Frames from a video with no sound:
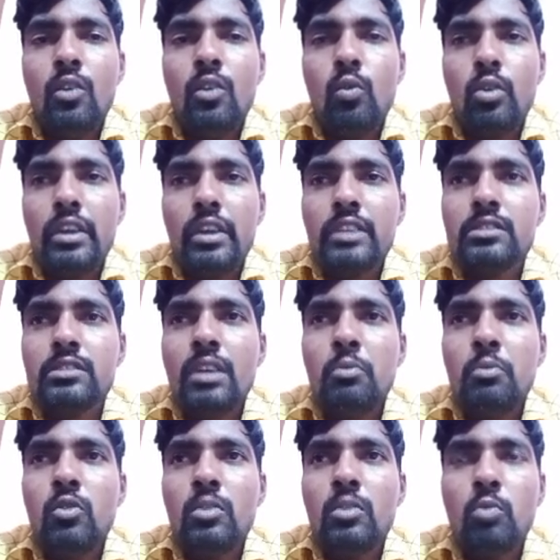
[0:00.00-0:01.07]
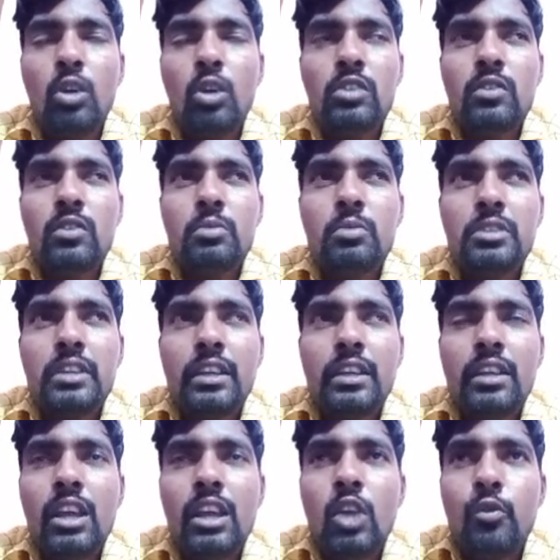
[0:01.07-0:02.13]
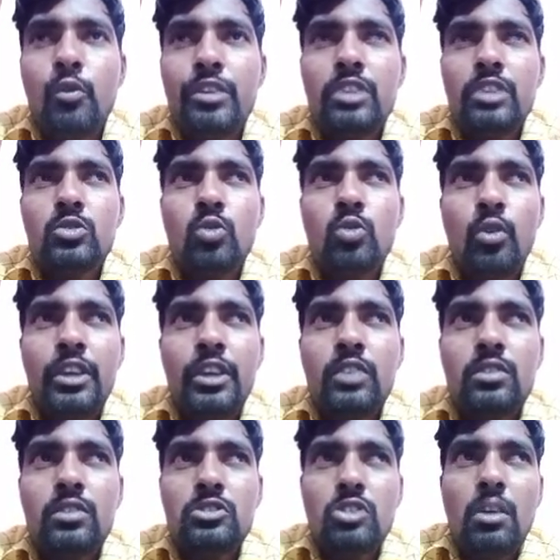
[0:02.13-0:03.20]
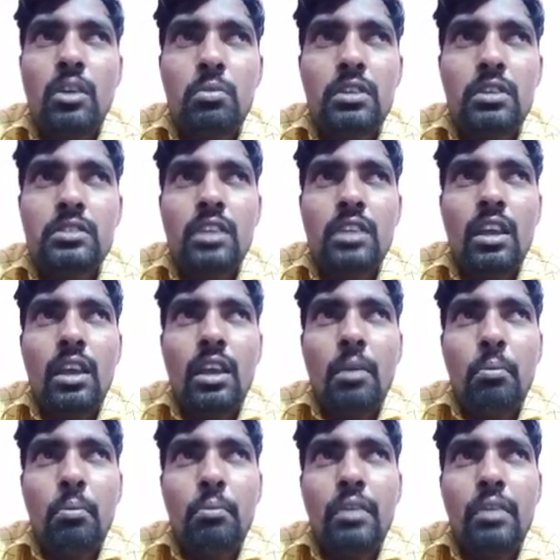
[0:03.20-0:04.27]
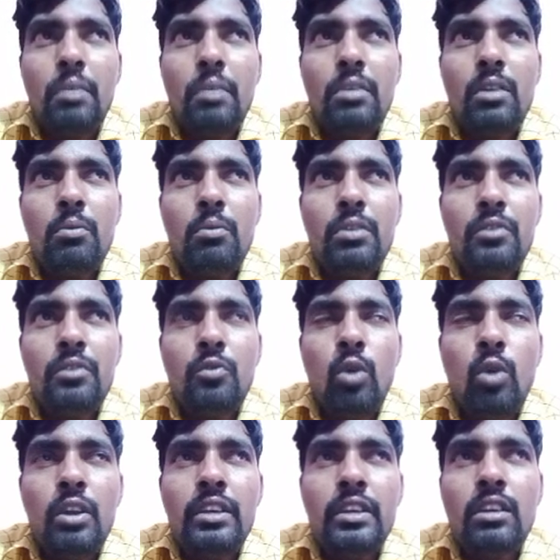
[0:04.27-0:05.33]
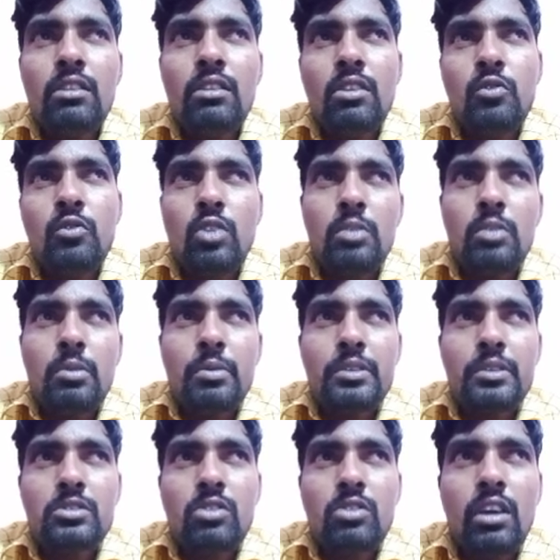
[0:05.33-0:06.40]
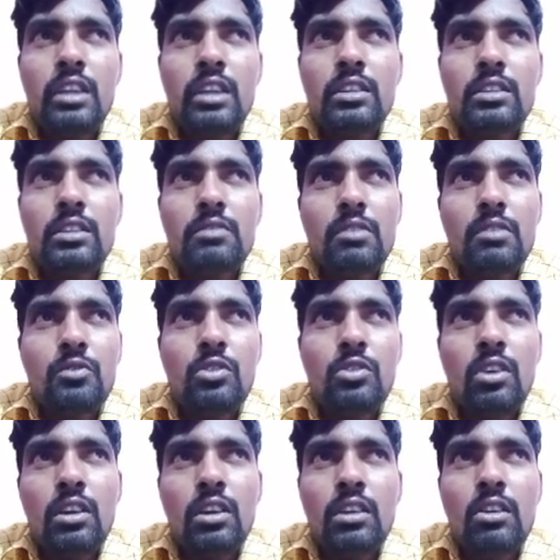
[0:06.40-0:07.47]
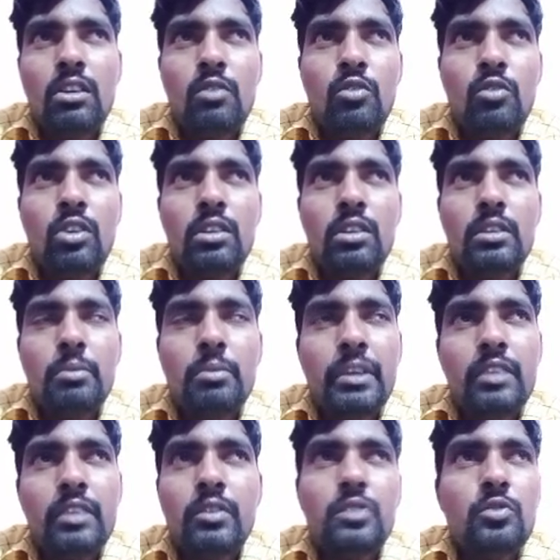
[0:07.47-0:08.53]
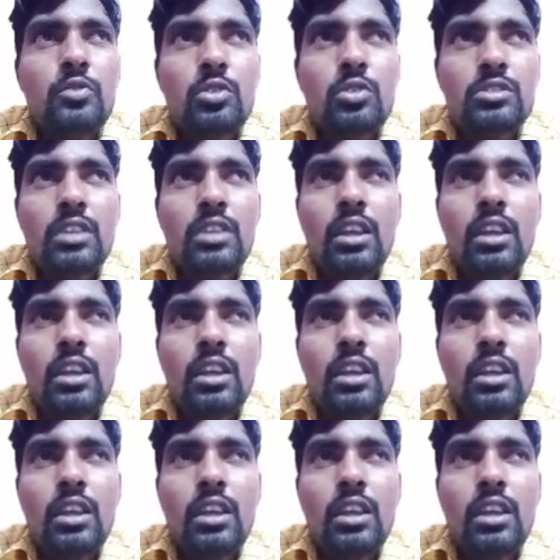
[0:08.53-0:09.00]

For example, one bottle will be there. We are throwing one chocolate. Maybe it will be falling or not fall. Maybe strike, it will fall or not fall, depending upon force.